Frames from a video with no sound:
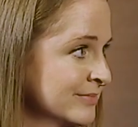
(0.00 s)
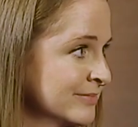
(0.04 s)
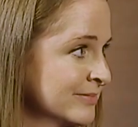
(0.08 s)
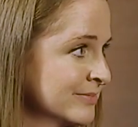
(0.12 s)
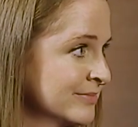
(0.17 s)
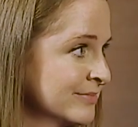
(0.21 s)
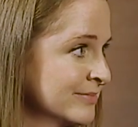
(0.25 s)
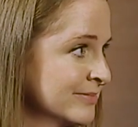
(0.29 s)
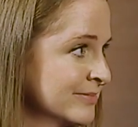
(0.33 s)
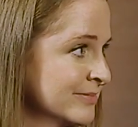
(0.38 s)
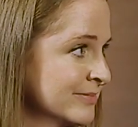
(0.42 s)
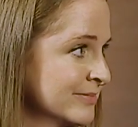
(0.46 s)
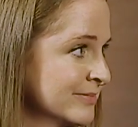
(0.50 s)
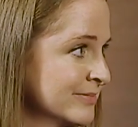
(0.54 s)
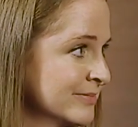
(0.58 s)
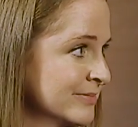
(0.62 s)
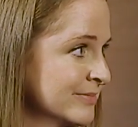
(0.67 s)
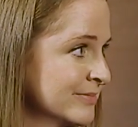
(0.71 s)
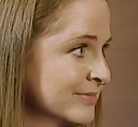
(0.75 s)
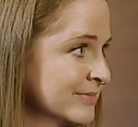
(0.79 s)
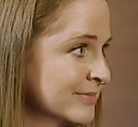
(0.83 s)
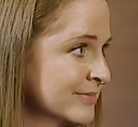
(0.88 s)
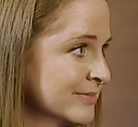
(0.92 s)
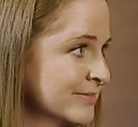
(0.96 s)

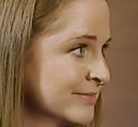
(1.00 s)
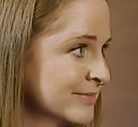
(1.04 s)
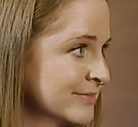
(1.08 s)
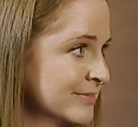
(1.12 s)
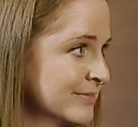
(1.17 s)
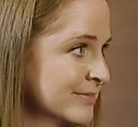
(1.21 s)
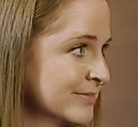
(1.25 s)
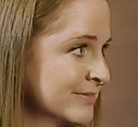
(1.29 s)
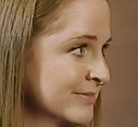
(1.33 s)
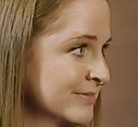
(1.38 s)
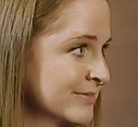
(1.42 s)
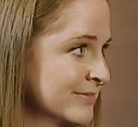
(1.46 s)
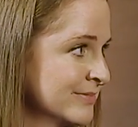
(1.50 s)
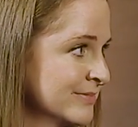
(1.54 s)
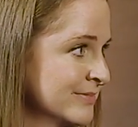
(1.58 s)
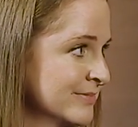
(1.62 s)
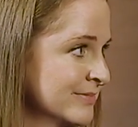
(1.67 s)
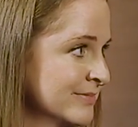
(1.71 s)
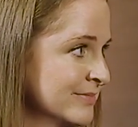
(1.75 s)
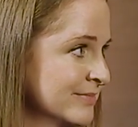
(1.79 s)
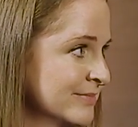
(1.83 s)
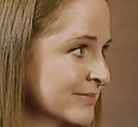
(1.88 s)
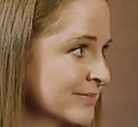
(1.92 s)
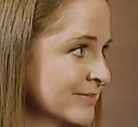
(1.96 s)

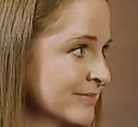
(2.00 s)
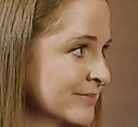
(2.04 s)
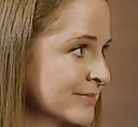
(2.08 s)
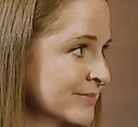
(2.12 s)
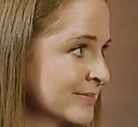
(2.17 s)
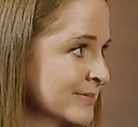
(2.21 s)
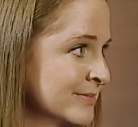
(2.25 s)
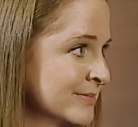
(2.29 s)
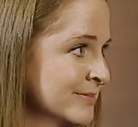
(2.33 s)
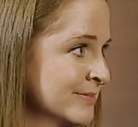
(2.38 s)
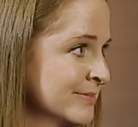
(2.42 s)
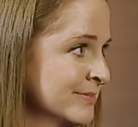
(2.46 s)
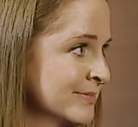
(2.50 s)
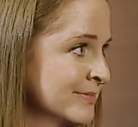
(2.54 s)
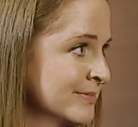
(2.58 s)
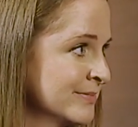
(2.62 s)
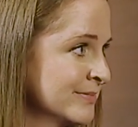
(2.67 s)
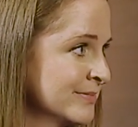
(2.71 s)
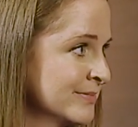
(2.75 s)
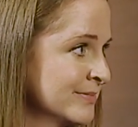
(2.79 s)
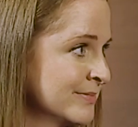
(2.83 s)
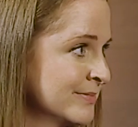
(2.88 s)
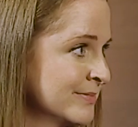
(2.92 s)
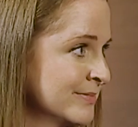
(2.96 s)

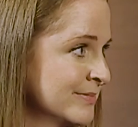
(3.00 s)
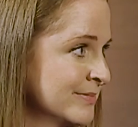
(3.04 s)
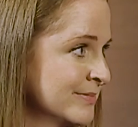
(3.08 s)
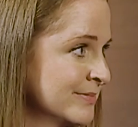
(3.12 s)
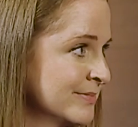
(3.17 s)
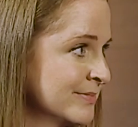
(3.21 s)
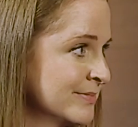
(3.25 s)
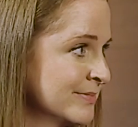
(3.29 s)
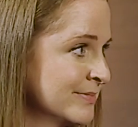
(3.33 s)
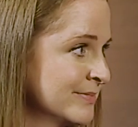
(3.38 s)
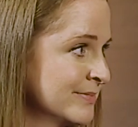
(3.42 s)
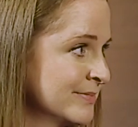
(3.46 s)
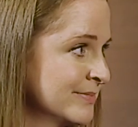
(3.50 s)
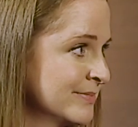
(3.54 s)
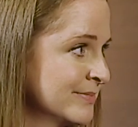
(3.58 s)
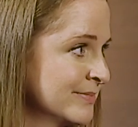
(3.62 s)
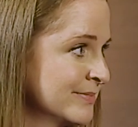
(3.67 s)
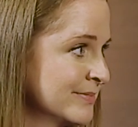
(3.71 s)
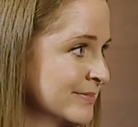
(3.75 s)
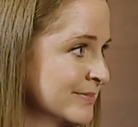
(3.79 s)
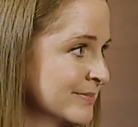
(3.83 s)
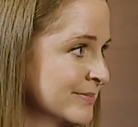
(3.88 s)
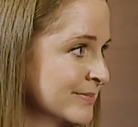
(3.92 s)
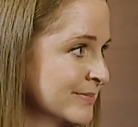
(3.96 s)

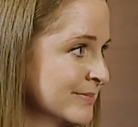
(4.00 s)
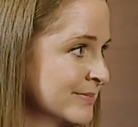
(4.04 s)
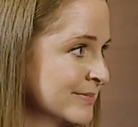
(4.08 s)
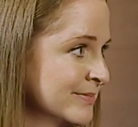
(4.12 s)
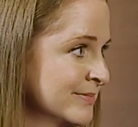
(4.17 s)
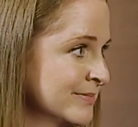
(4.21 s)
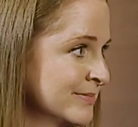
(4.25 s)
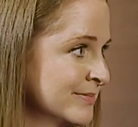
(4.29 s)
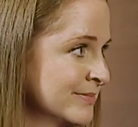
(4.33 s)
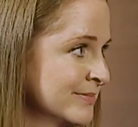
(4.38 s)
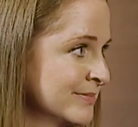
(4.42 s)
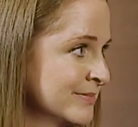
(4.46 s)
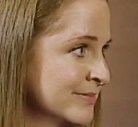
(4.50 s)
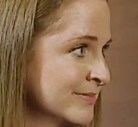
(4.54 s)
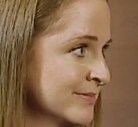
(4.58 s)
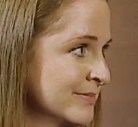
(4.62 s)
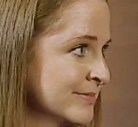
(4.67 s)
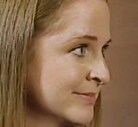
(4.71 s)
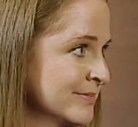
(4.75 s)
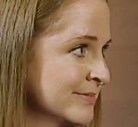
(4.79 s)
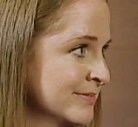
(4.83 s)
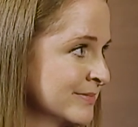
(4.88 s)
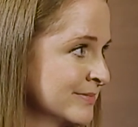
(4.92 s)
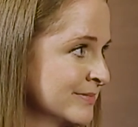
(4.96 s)

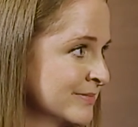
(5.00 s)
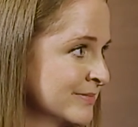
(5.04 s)
No words are spoken by the person on screen.